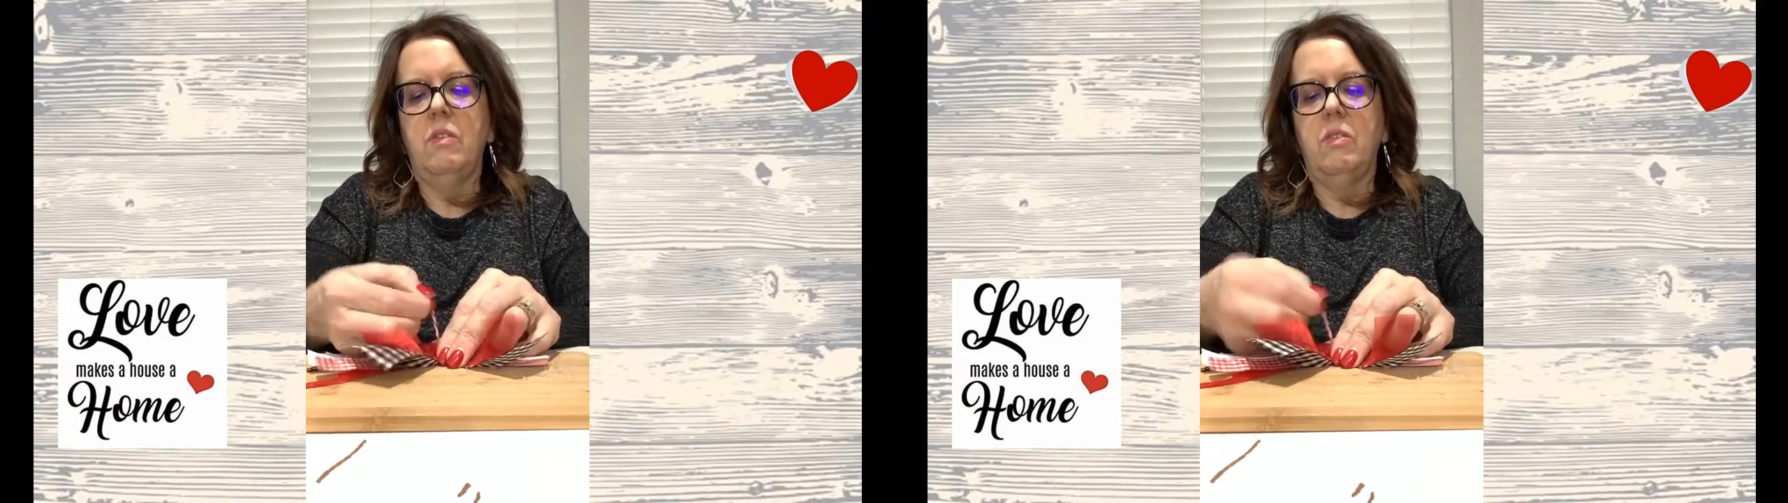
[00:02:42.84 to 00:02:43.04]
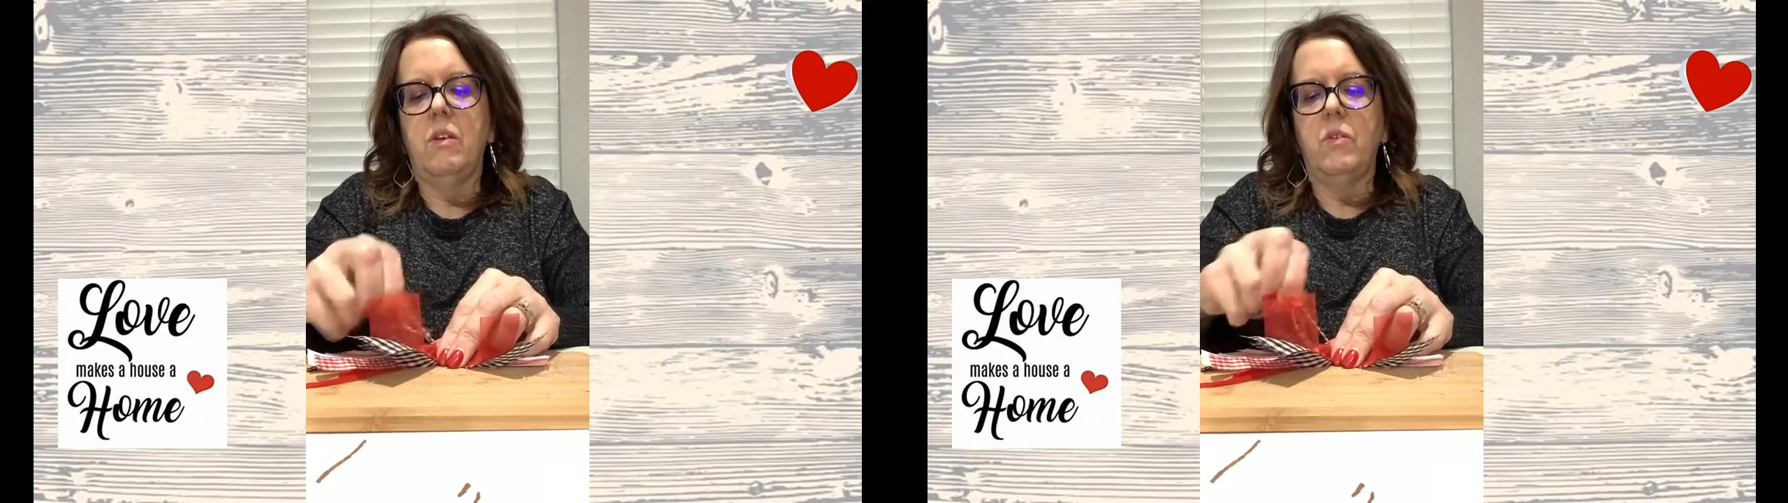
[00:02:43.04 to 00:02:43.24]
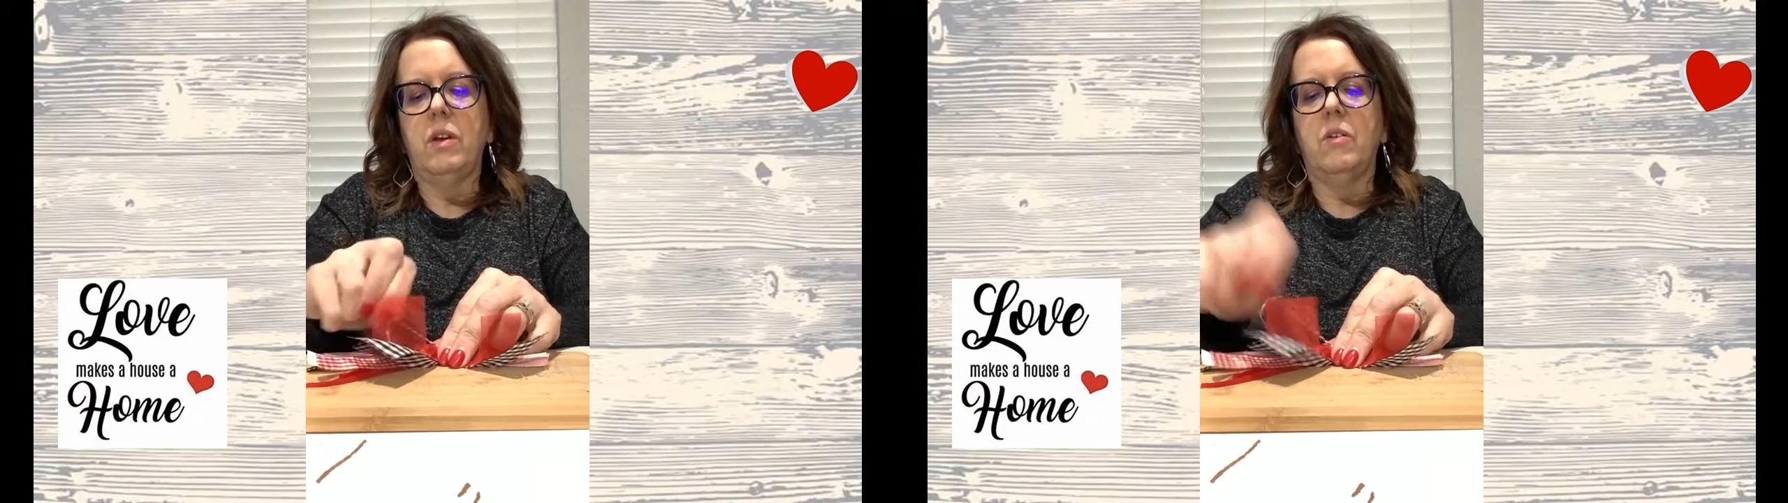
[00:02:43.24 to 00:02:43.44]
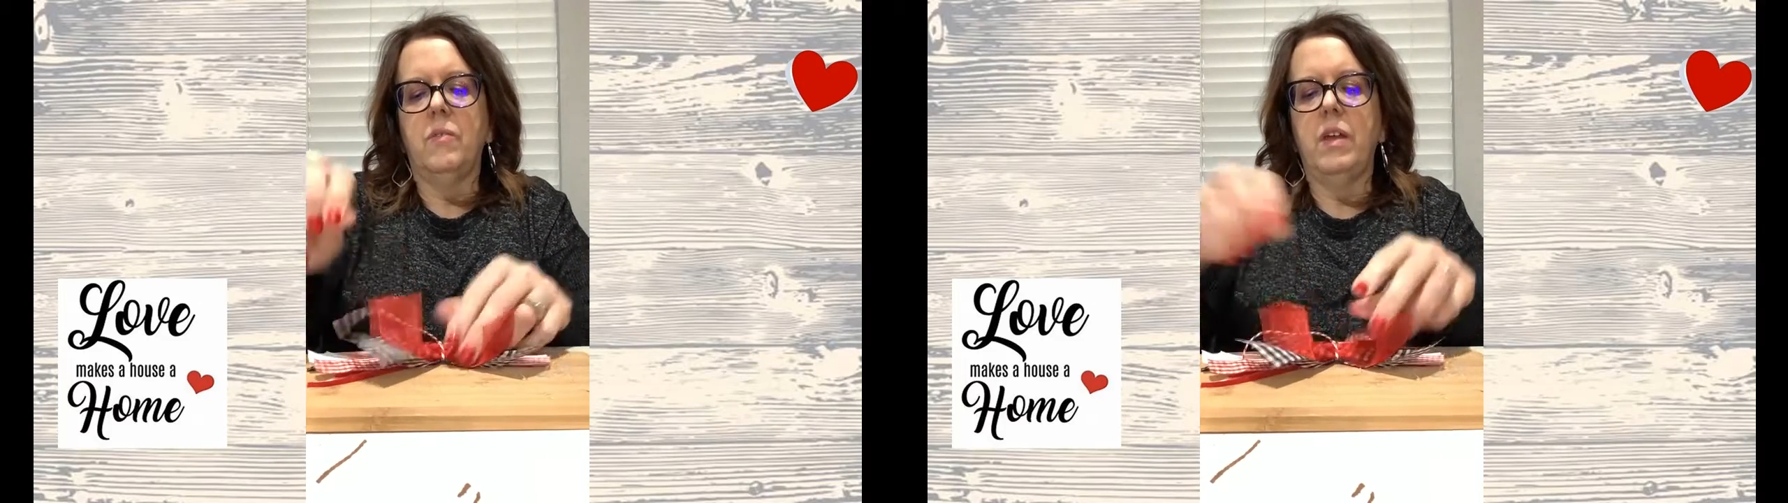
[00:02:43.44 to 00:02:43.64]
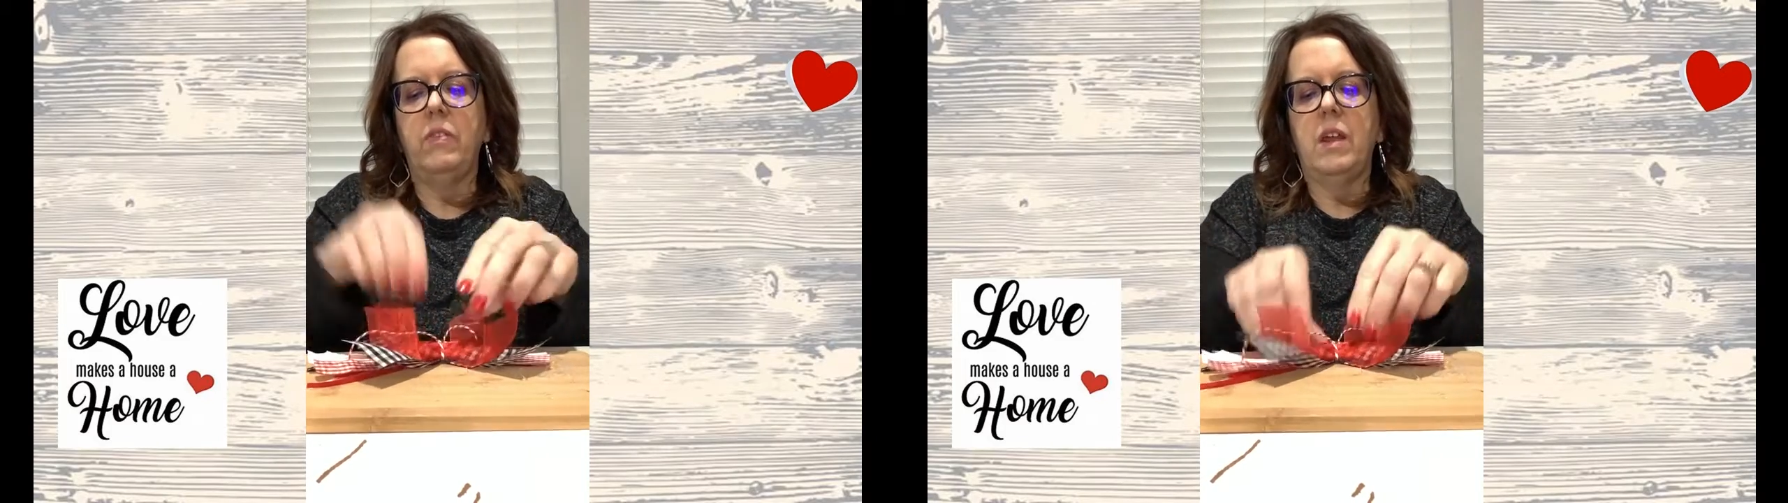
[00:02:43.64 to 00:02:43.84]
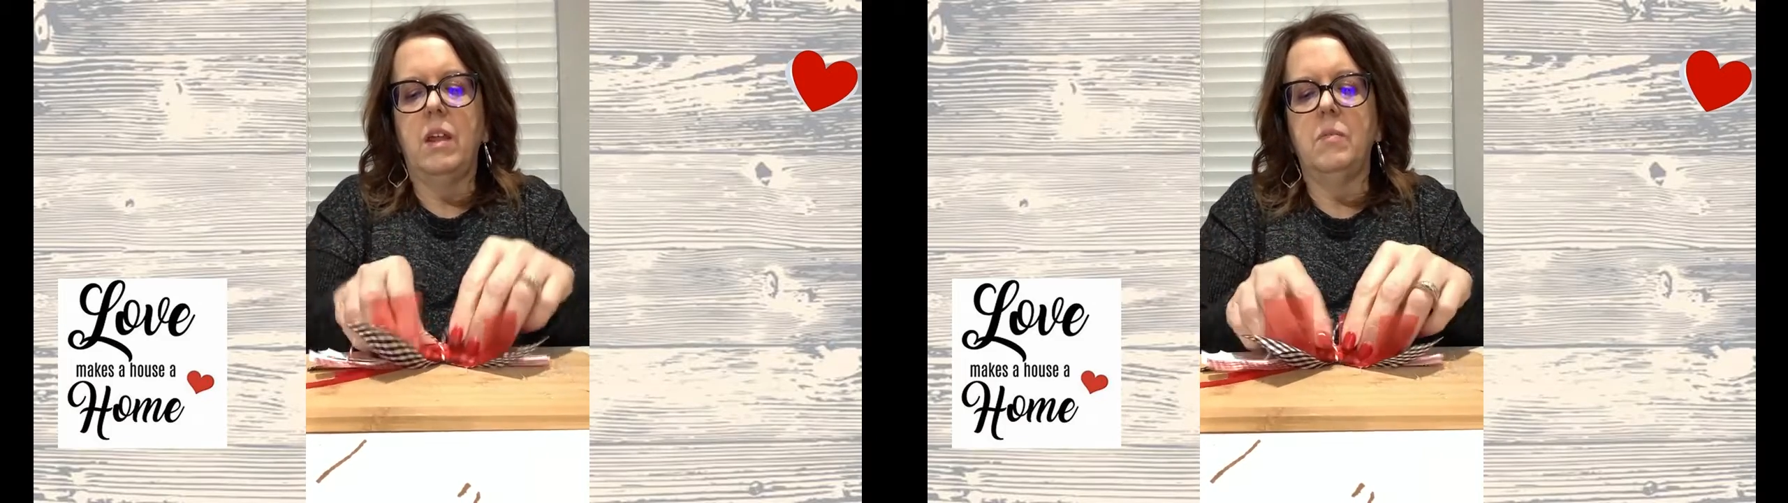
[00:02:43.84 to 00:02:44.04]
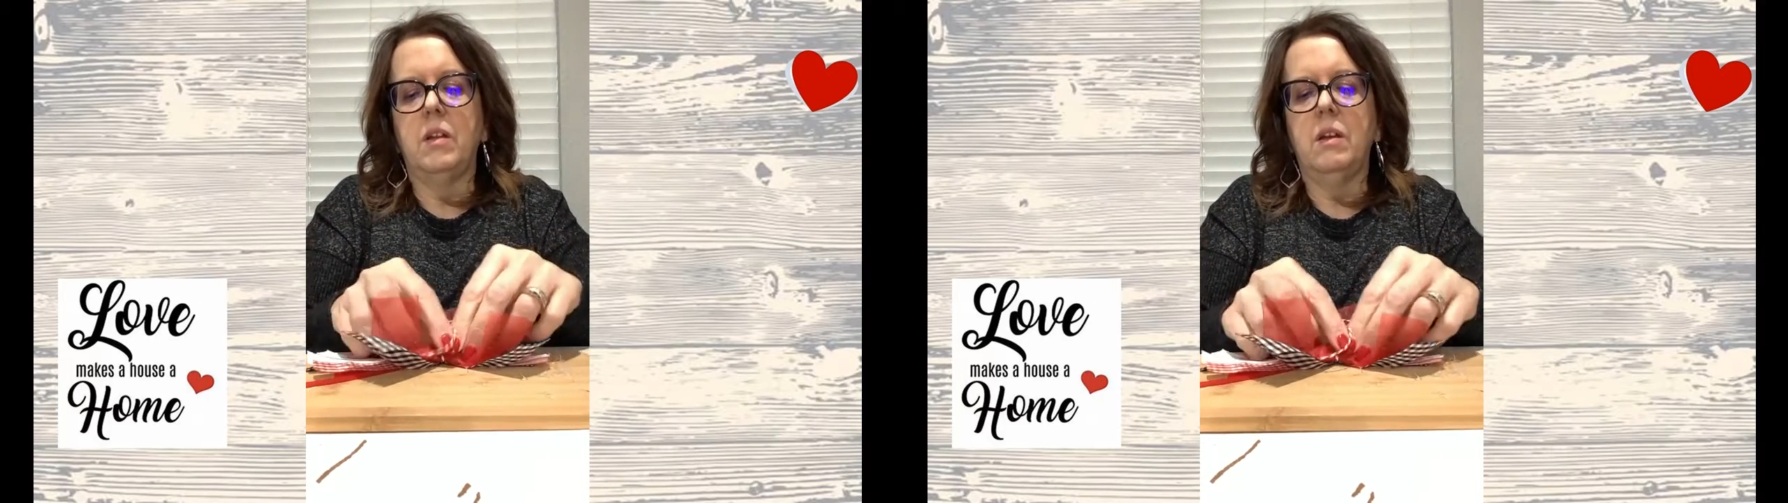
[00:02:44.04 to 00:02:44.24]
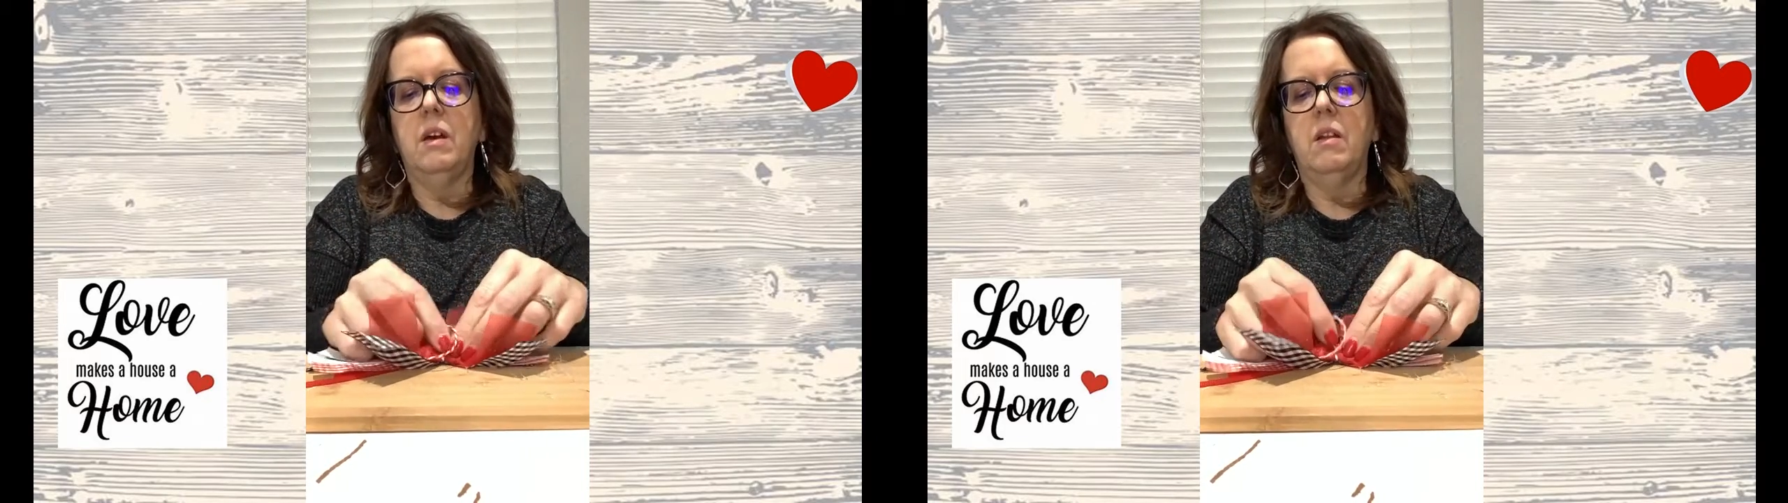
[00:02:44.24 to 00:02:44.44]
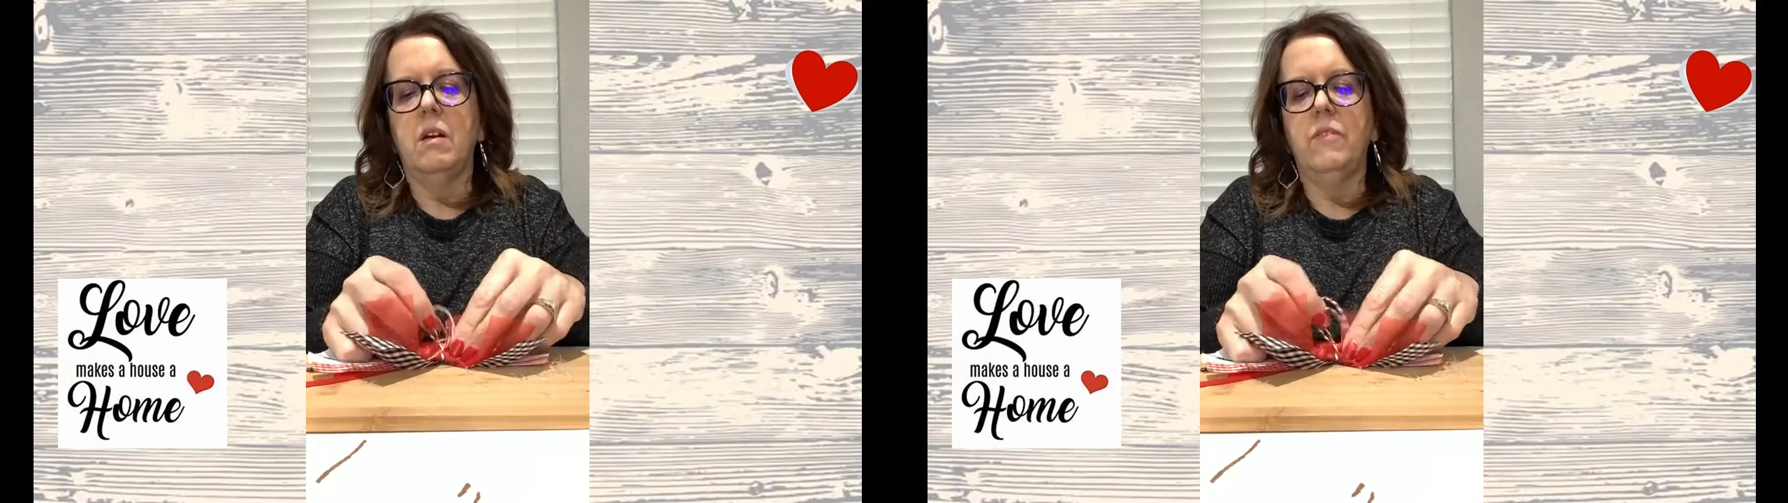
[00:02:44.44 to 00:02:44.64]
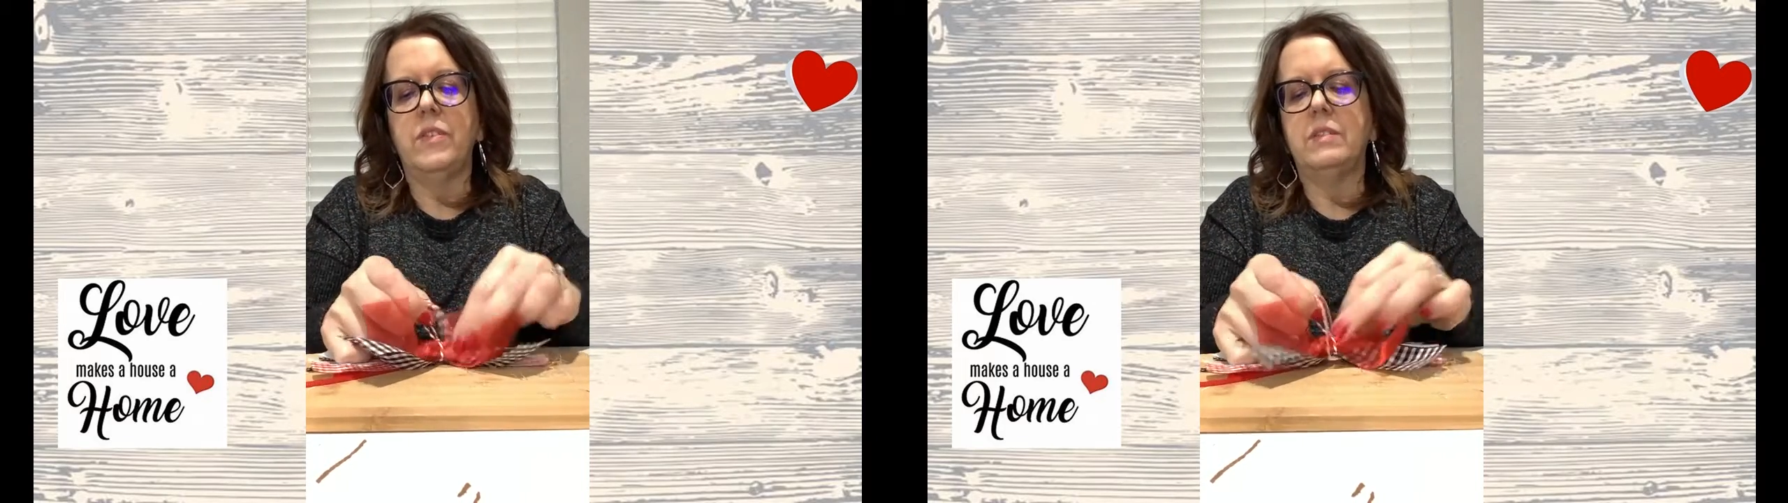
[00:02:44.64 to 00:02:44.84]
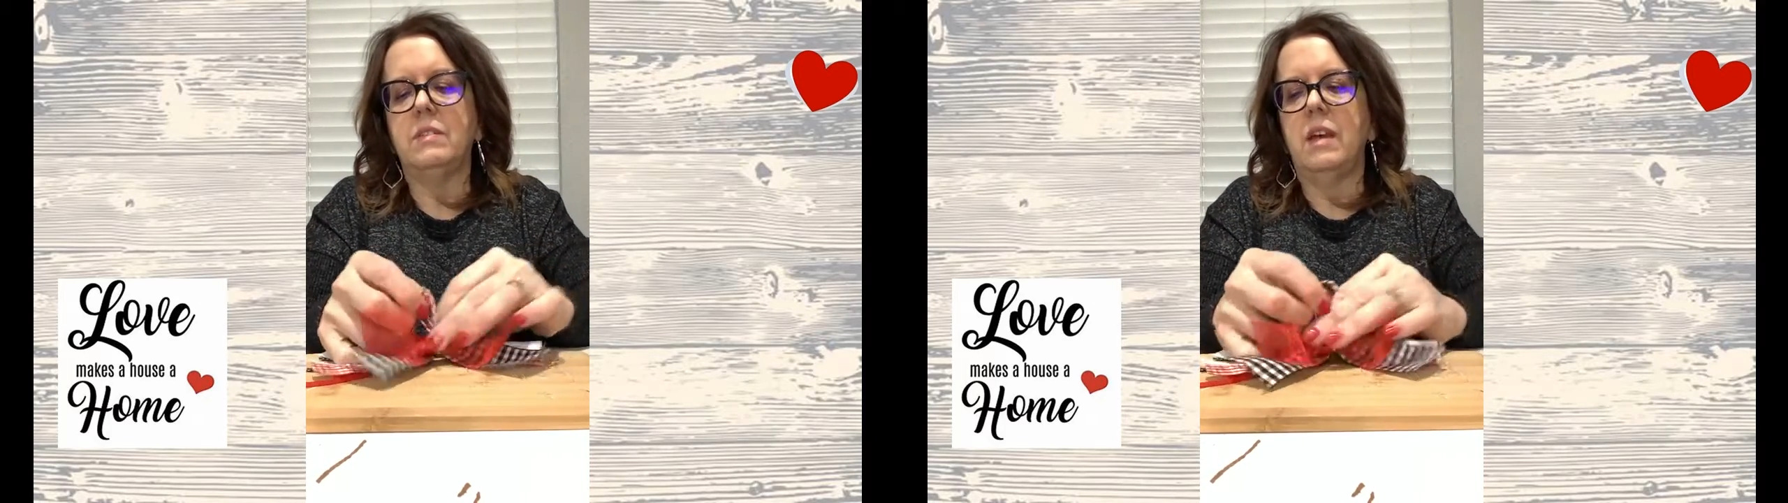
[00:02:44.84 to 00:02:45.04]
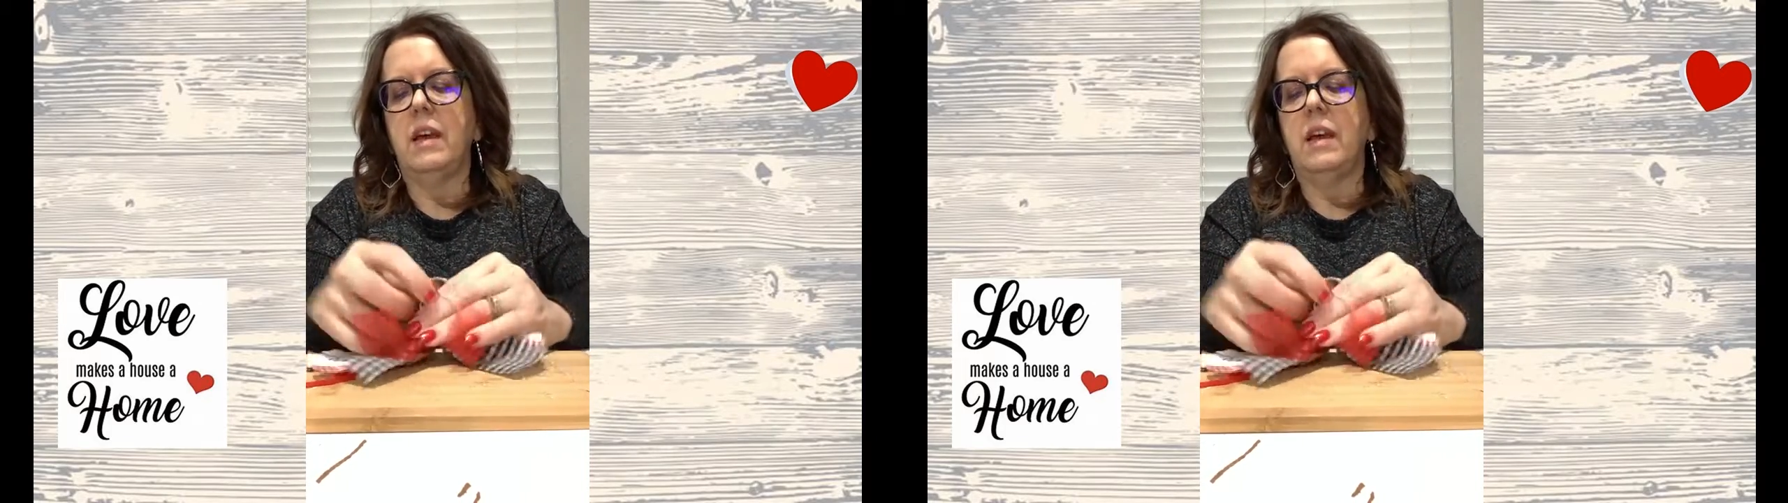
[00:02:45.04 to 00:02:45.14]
There we go. And then I'm gonna cut off this